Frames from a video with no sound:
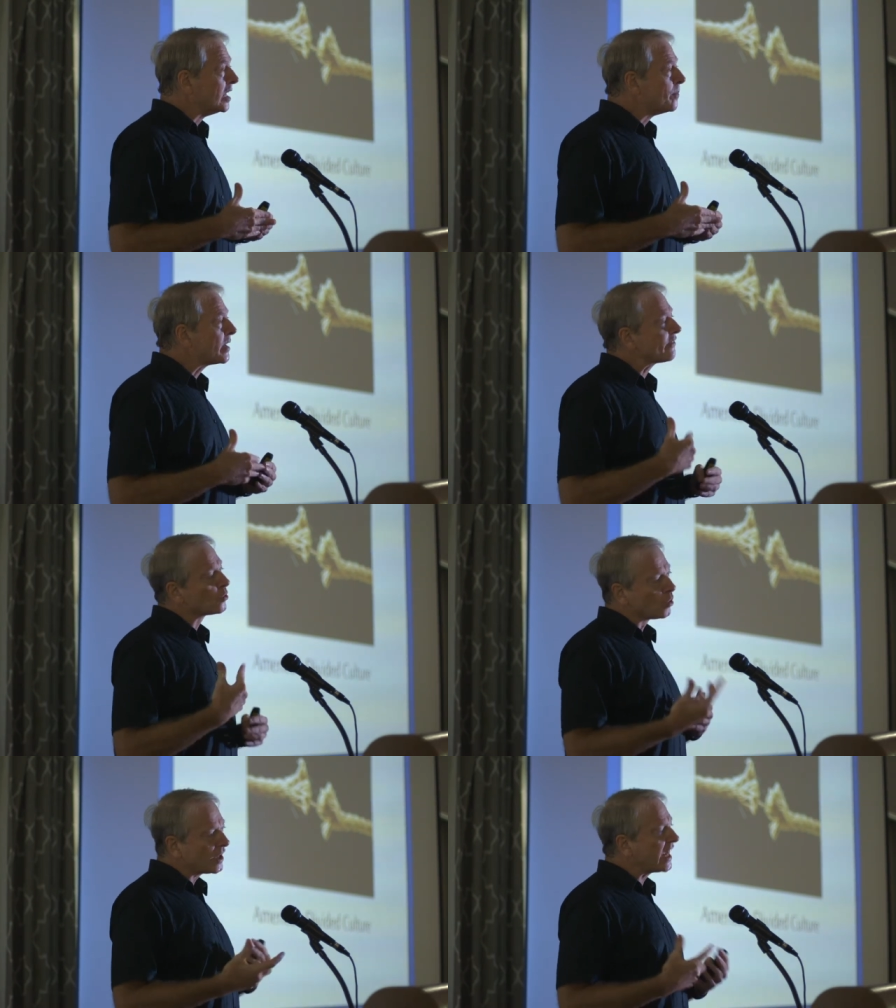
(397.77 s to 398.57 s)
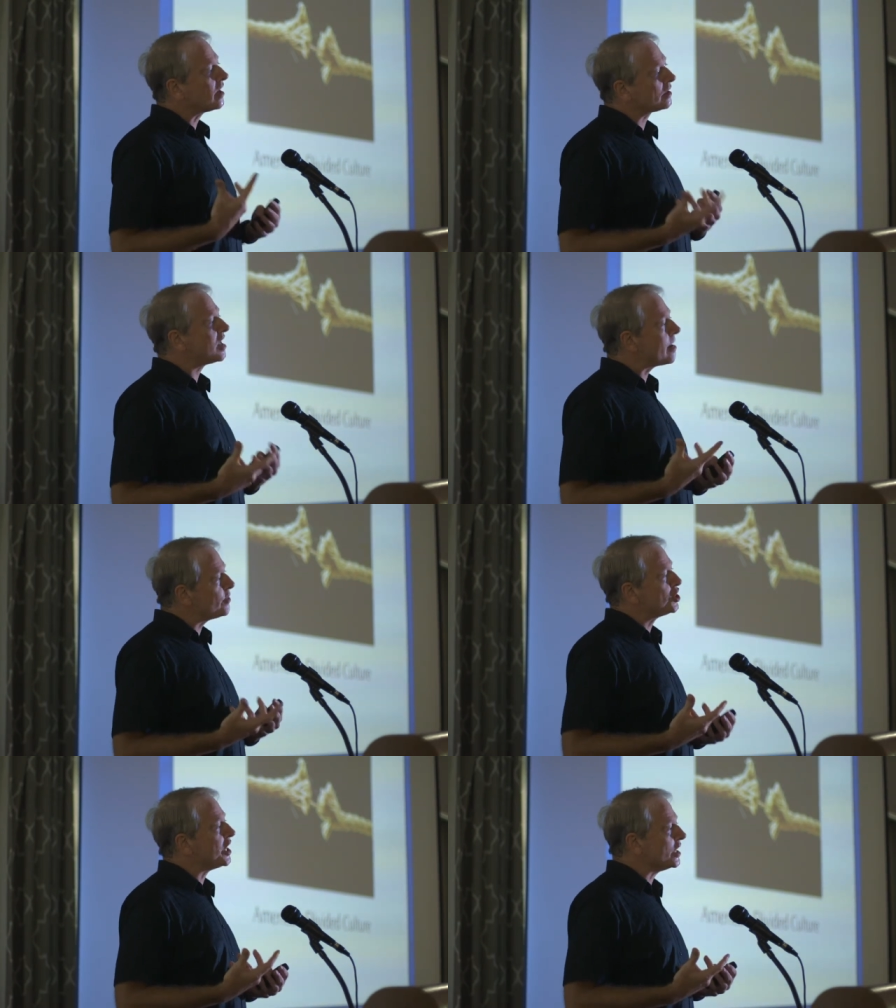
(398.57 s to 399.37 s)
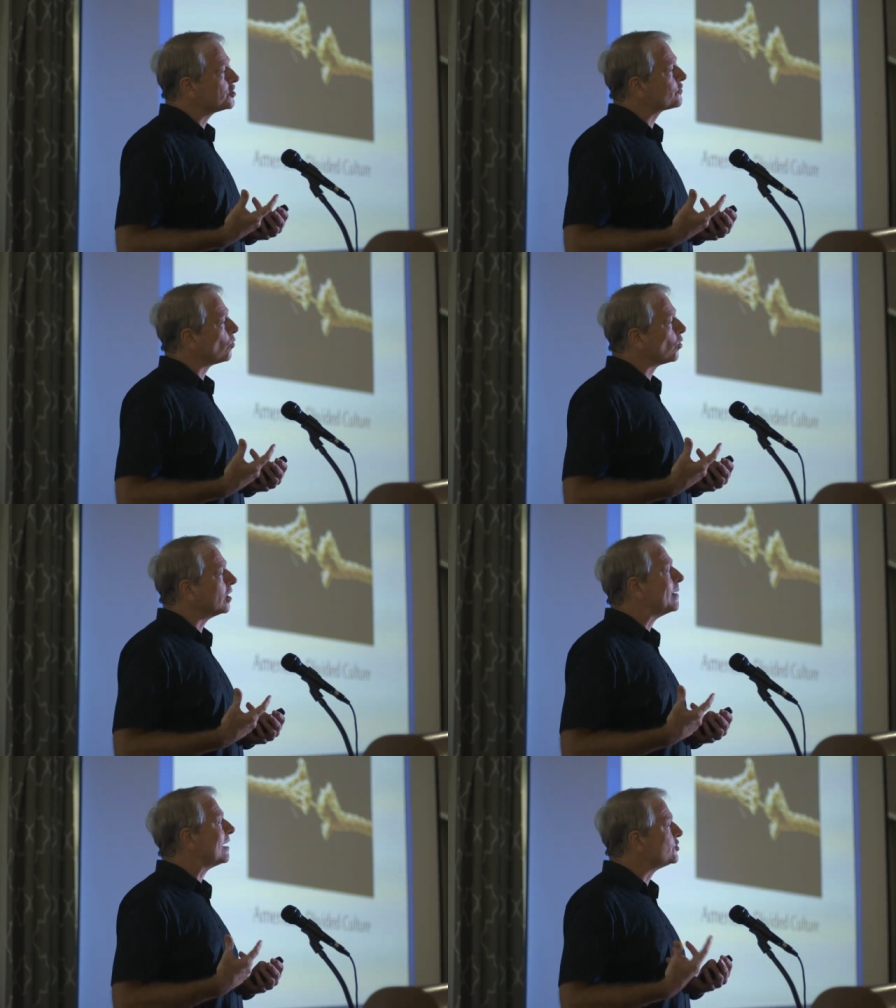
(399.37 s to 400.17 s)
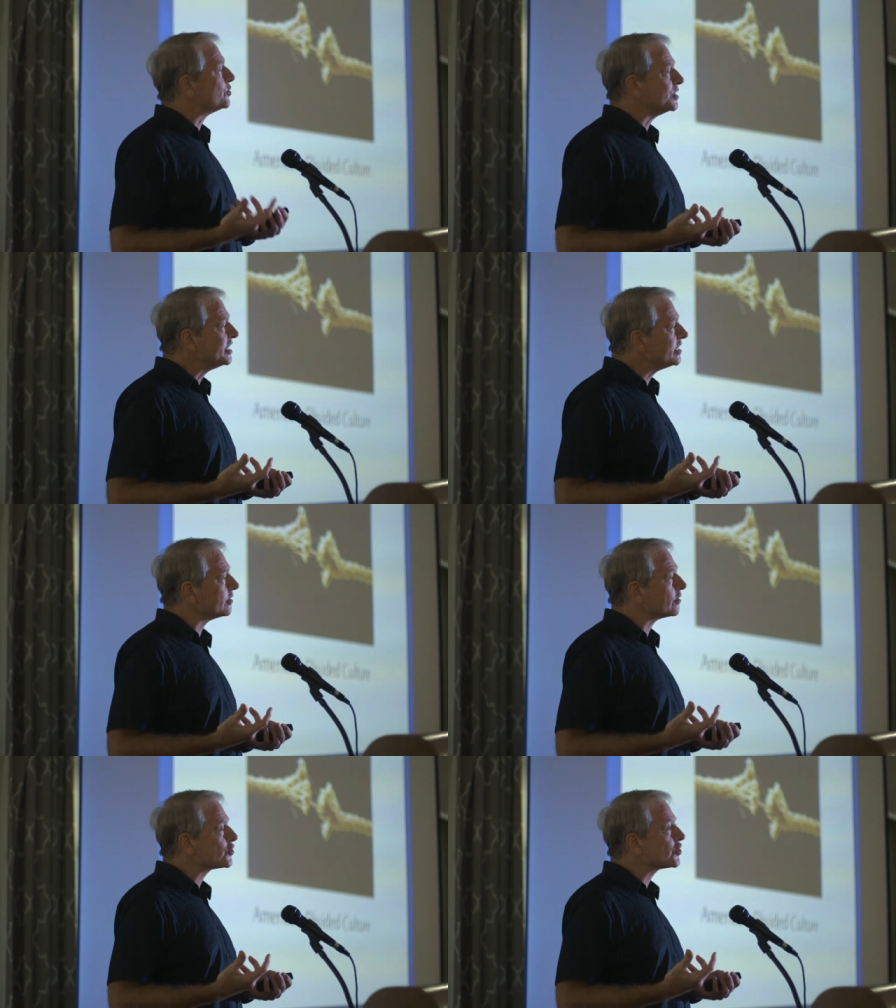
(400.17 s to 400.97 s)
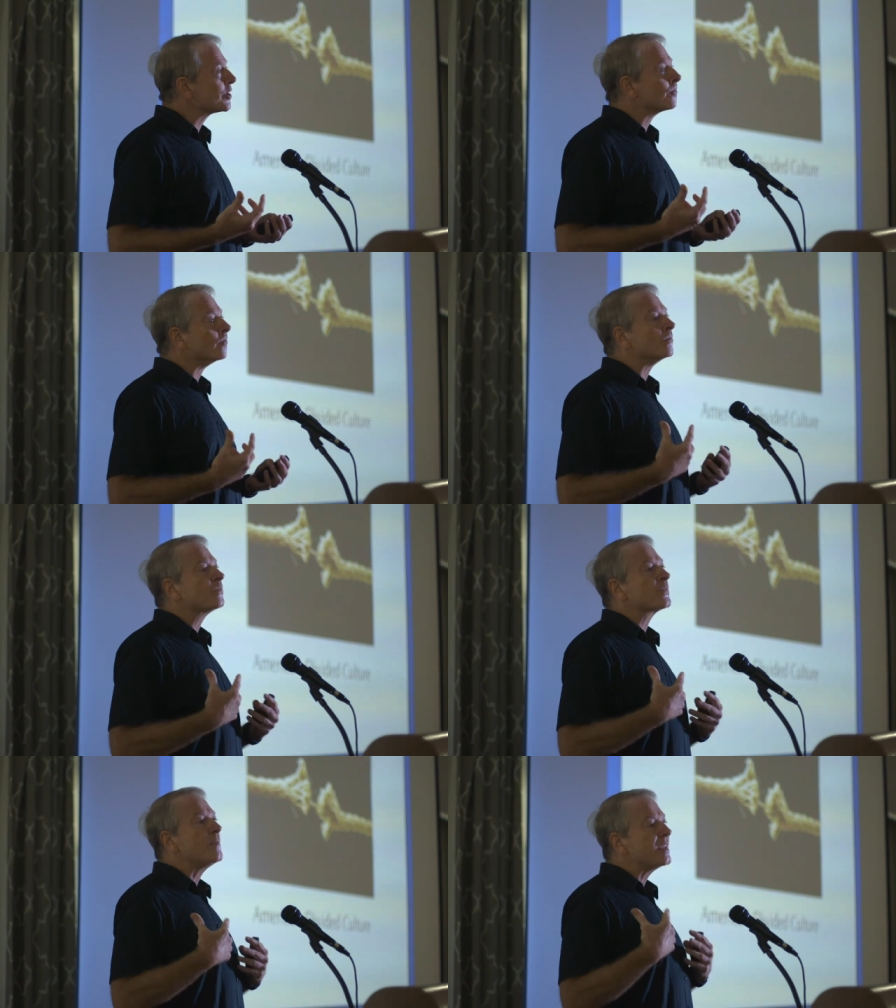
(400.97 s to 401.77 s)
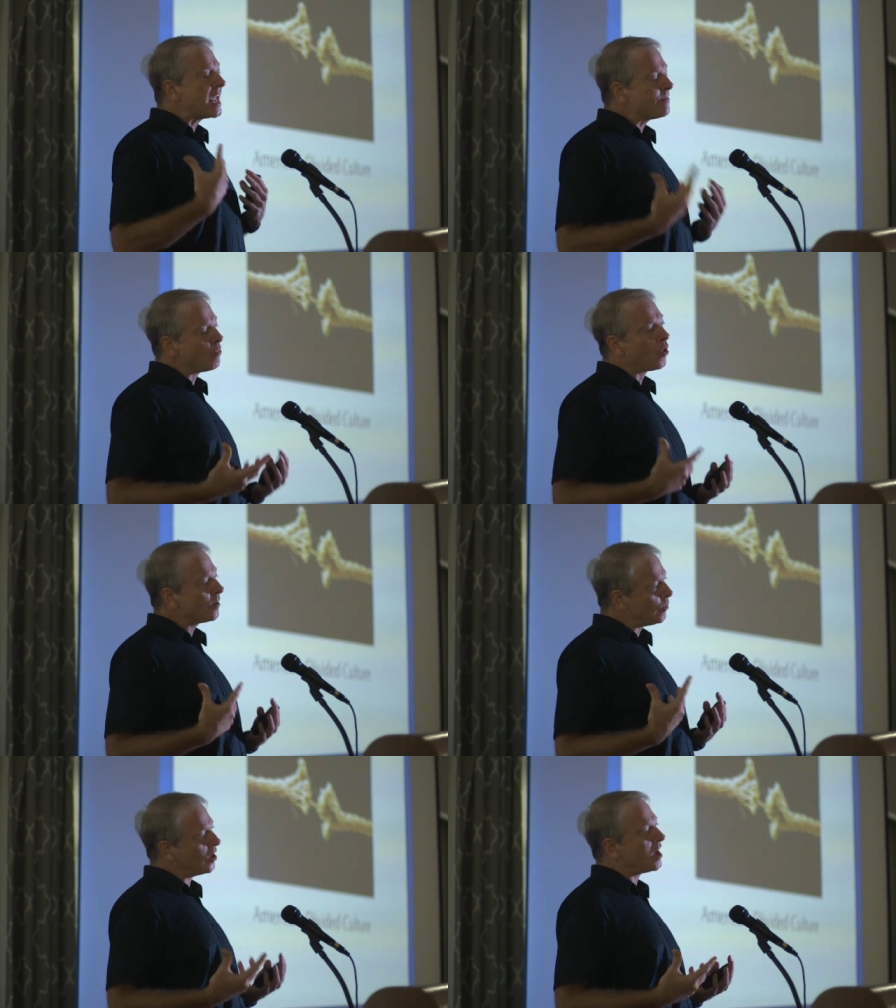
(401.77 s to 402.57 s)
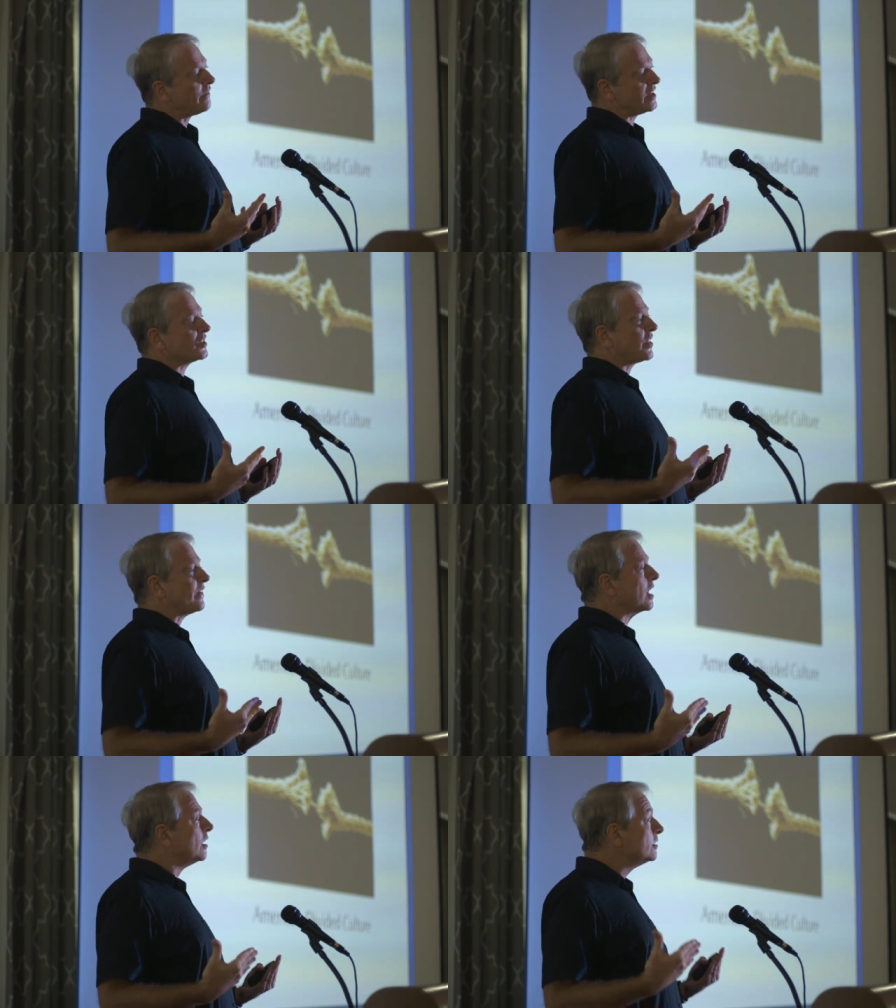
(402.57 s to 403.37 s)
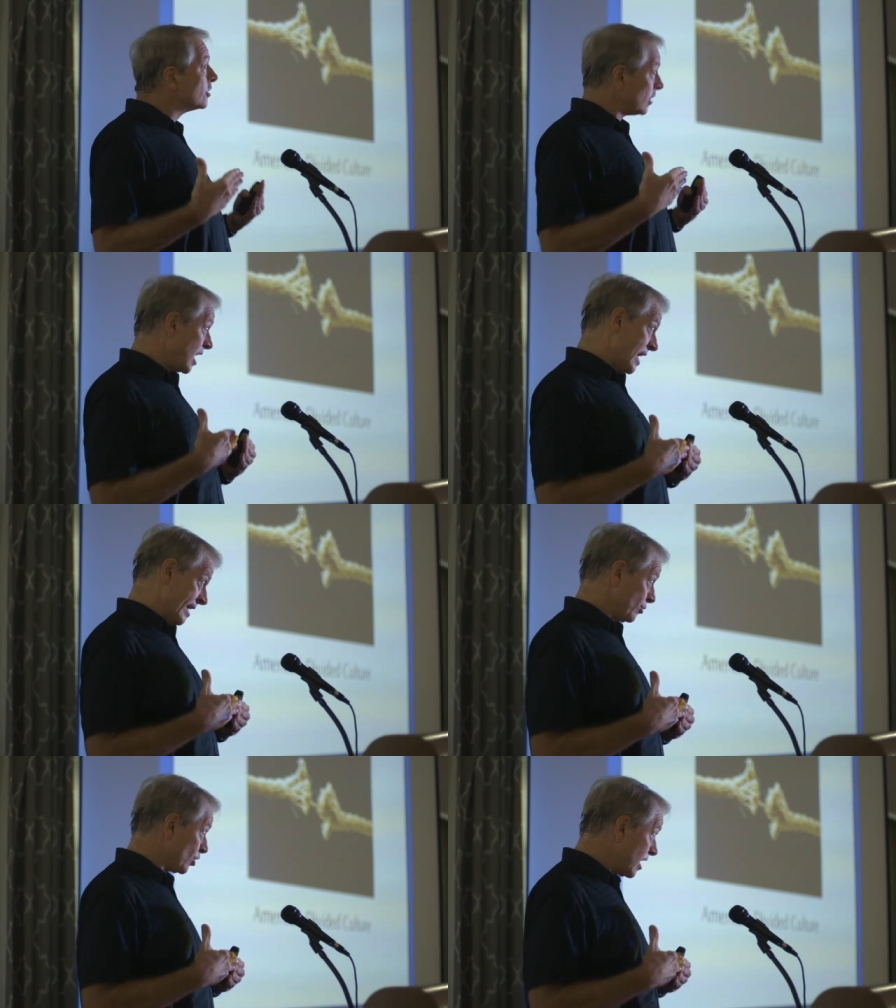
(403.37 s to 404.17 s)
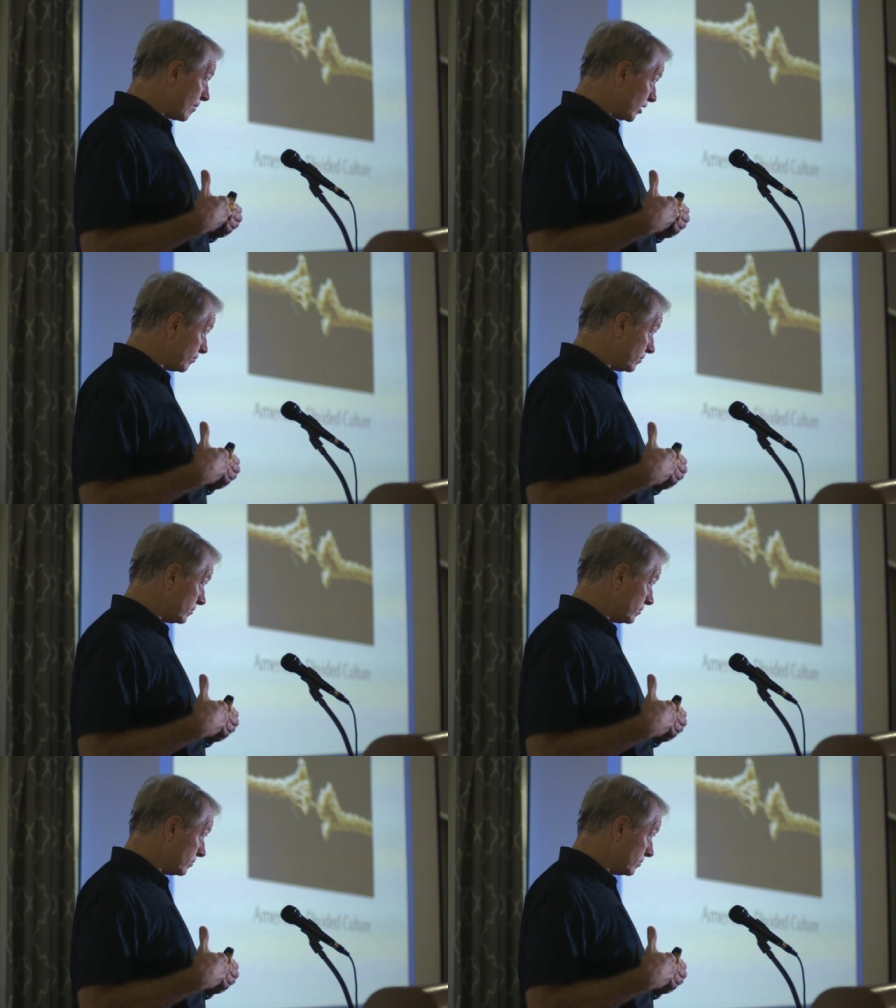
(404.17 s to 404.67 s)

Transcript: But after working on climate change for about two years, it became more and more obvious that the underlying problem,